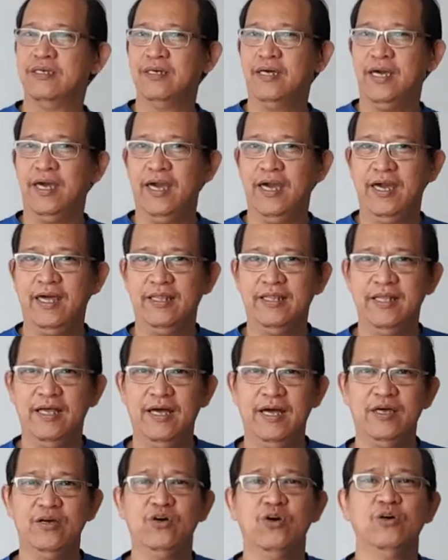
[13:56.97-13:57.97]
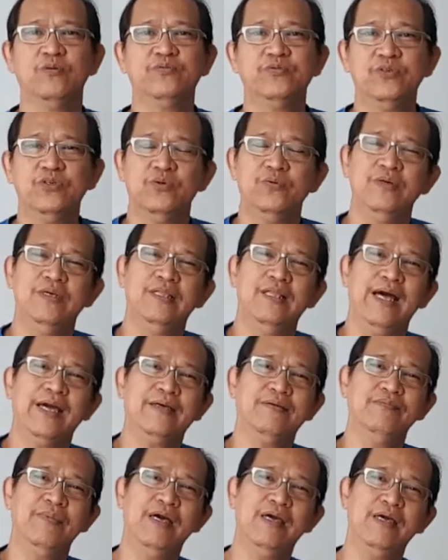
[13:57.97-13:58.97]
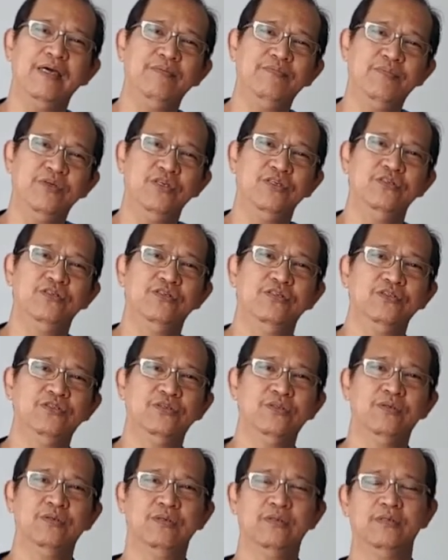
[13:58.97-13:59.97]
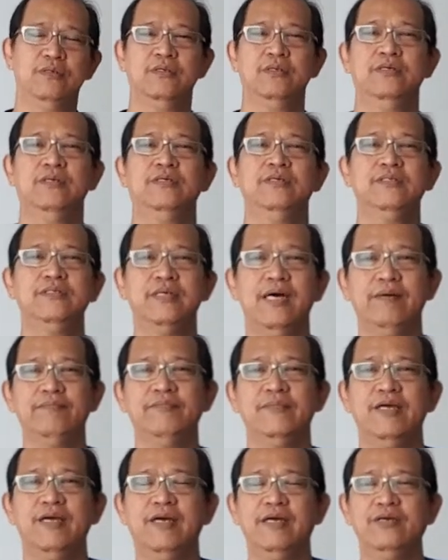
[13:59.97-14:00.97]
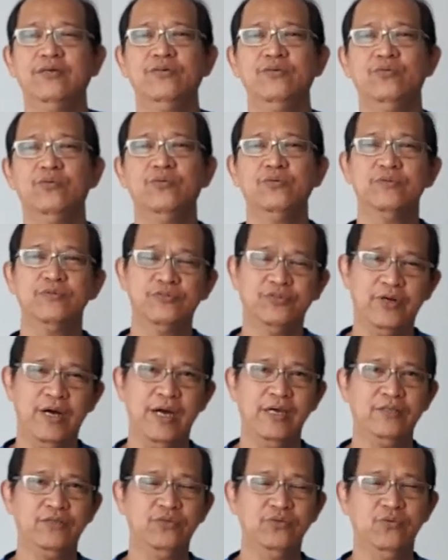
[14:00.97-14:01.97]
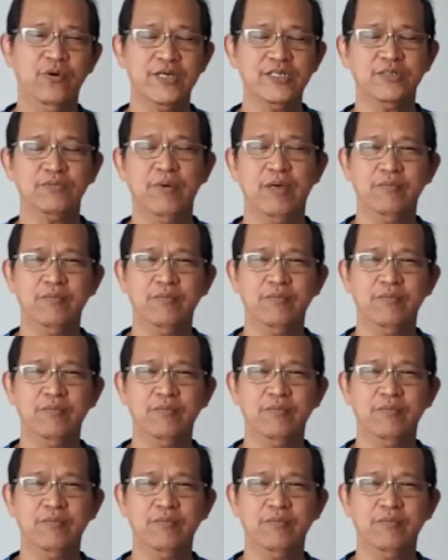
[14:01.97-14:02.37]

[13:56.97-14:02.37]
And I hope you will like my videos. Someday you try to watch my